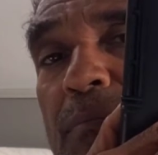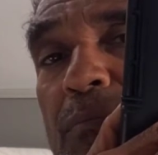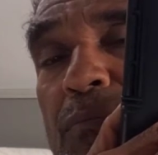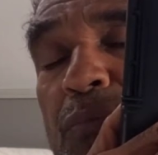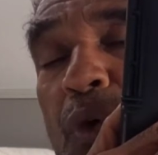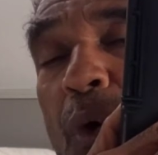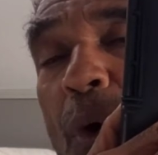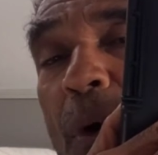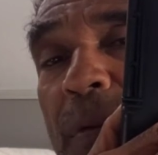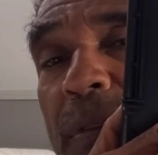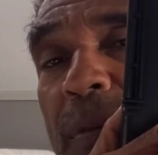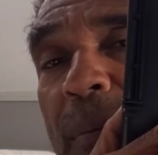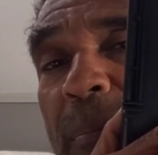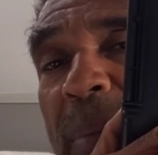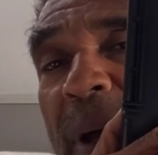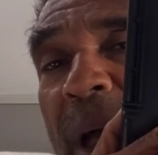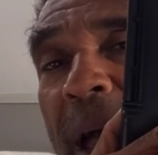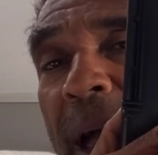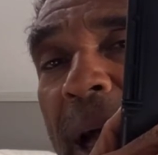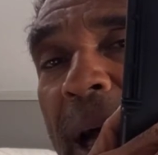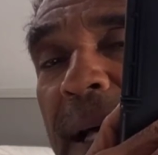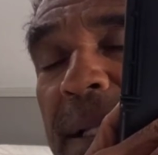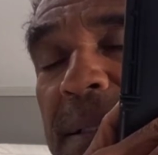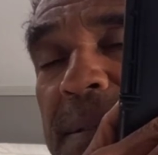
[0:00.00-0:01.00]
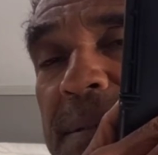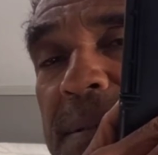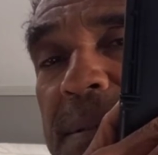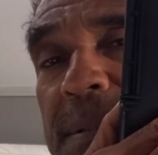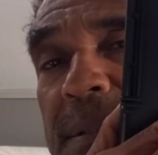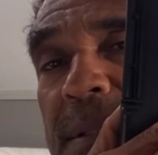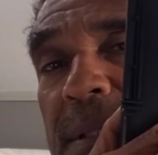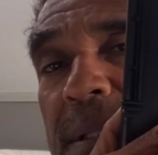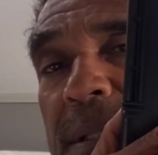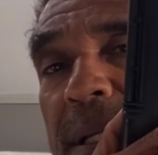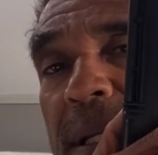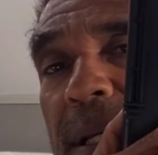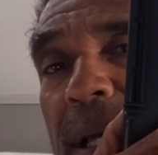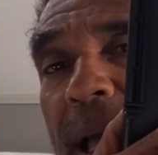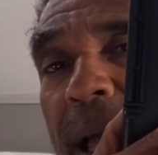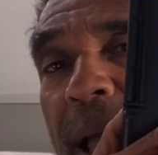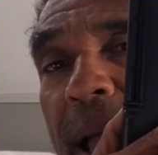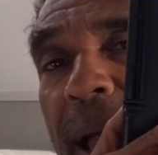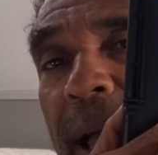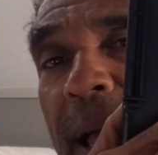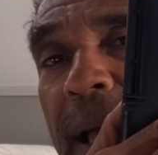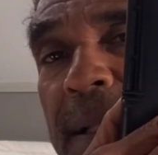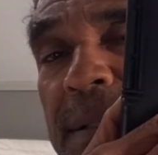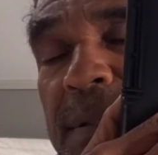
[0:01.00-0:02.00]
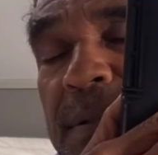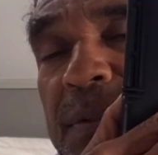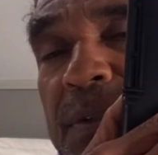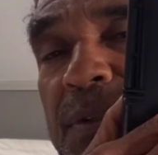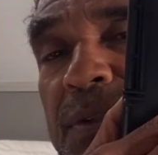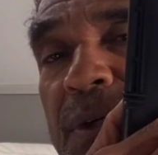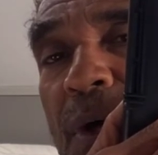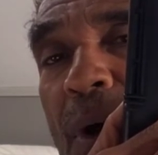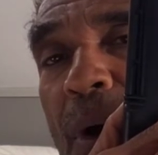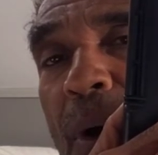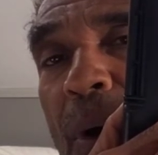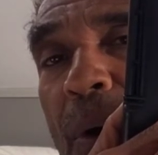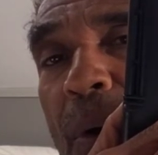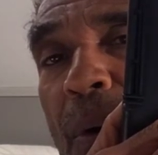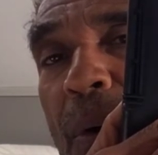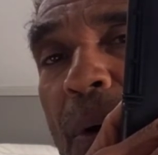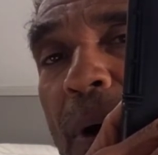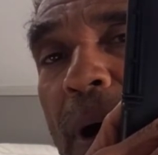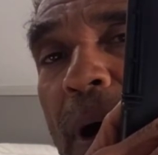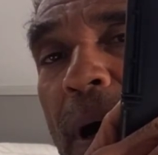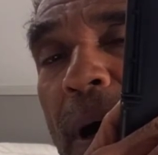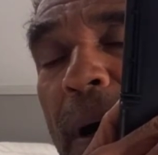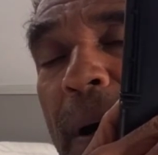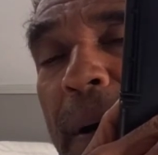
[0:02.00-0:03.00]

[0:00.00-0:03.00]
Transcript: toward the past. And so